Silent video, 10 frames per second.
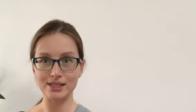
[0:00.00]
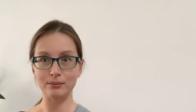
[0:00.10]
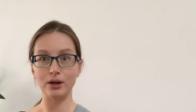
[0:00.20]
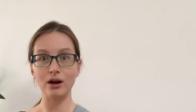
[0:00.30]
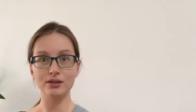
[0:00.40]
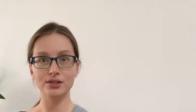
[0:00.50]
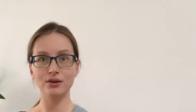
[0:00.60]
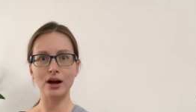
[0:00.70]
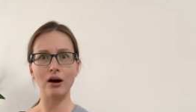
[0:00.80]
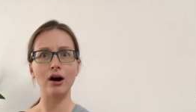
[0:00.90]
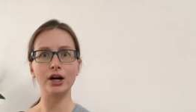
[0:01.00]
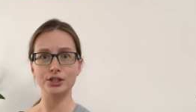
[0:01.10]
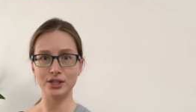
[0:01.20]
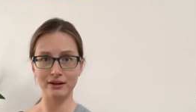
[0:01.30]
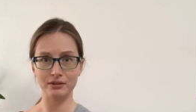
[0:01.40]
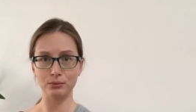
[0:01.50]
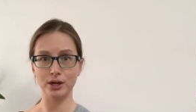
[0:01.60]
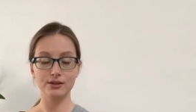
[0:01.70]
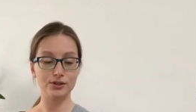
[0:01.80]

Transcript: noticing, but also how hard you have to brush.